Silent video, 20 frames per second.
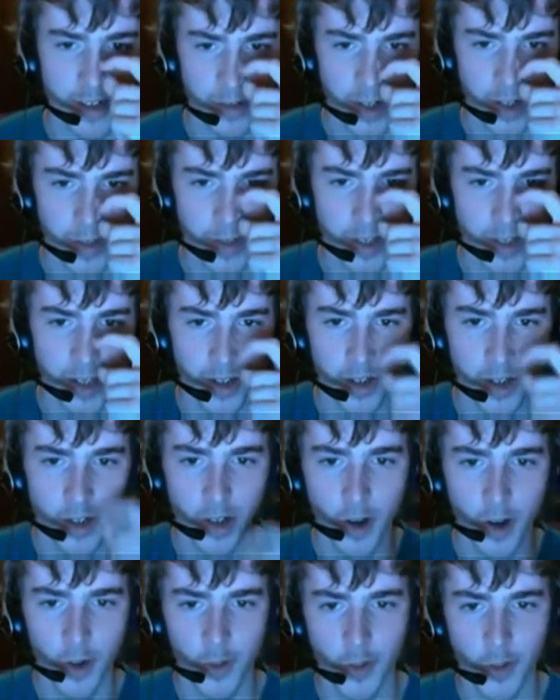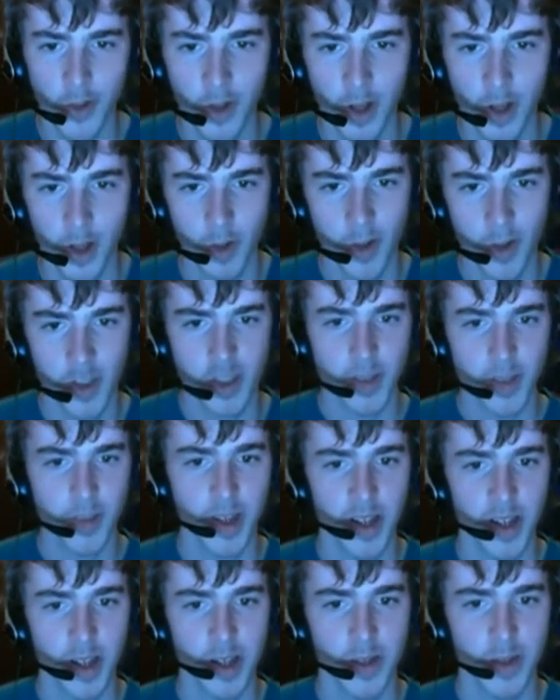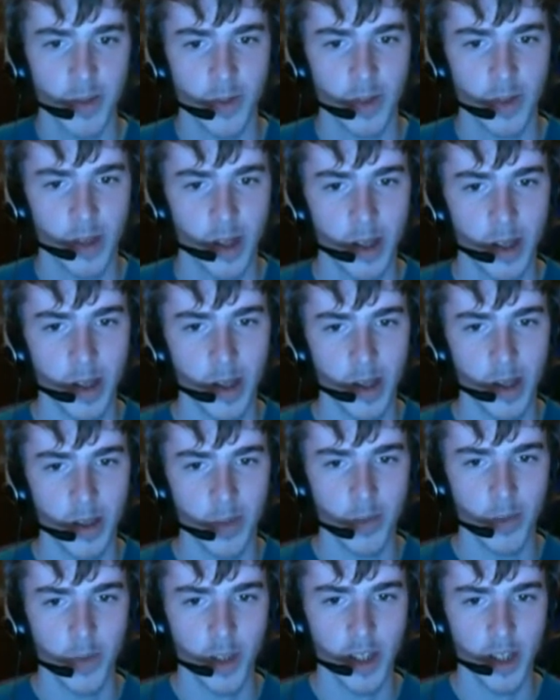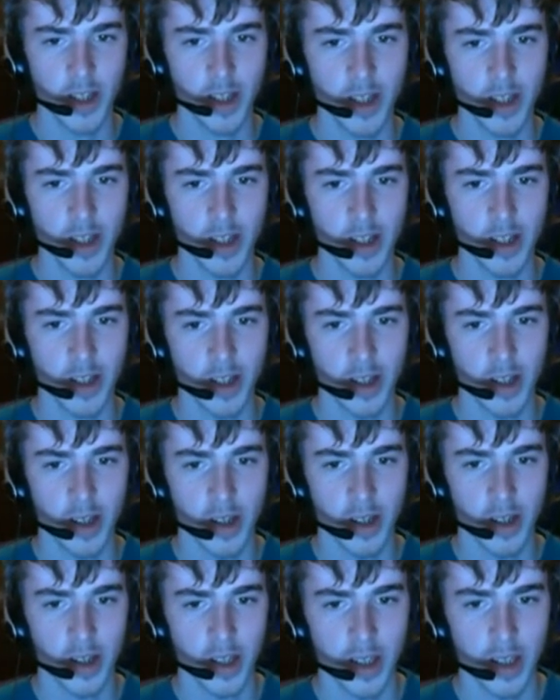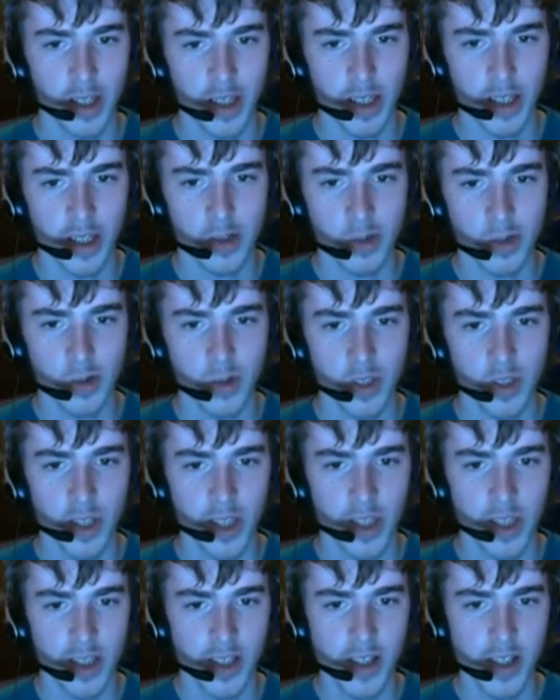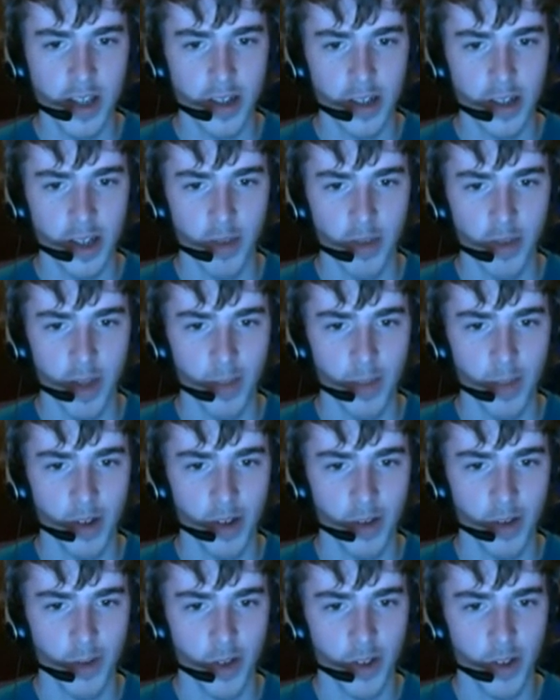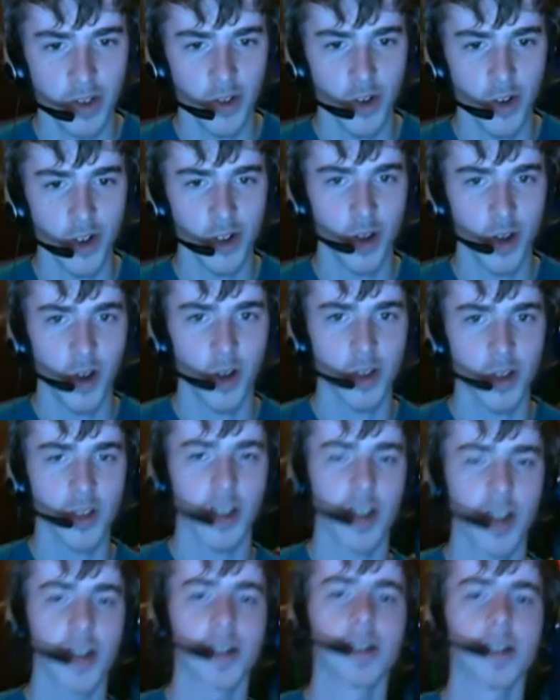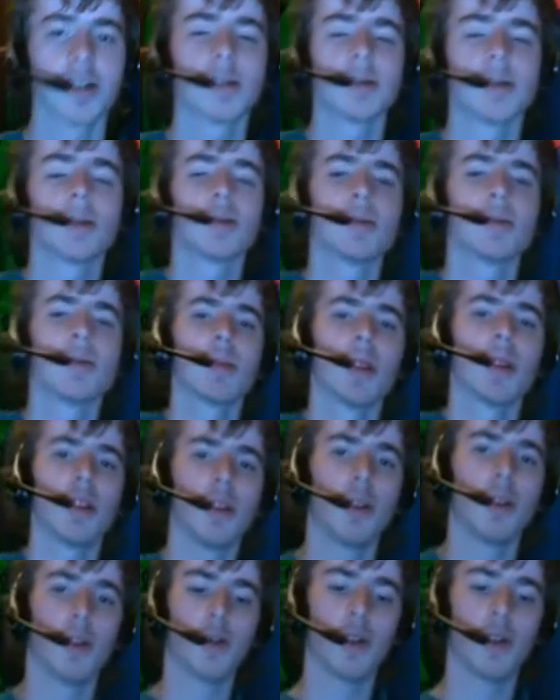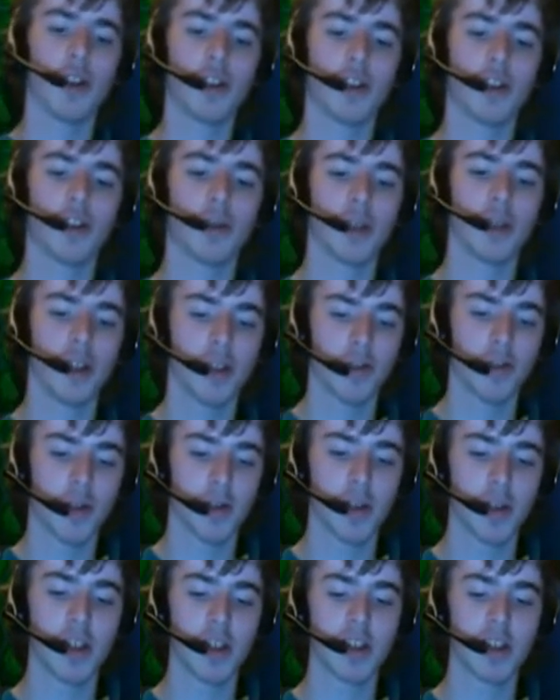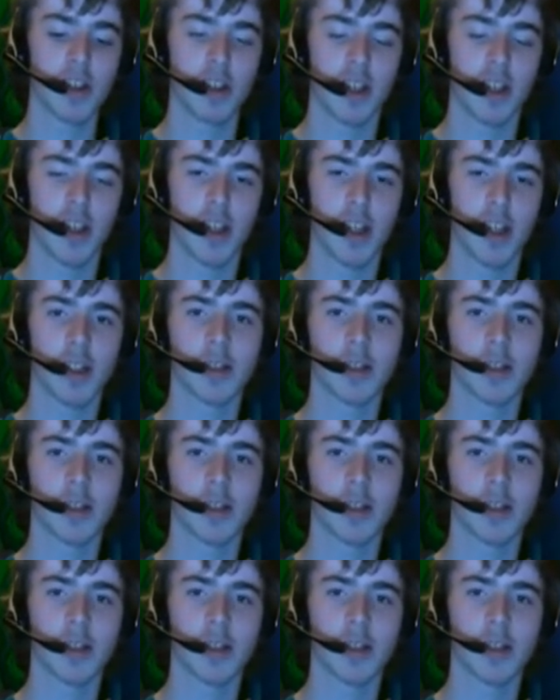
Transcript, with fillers: Romeo Golf question mark Victor equals India November Foxtrot Oscar. You'll find all my information there,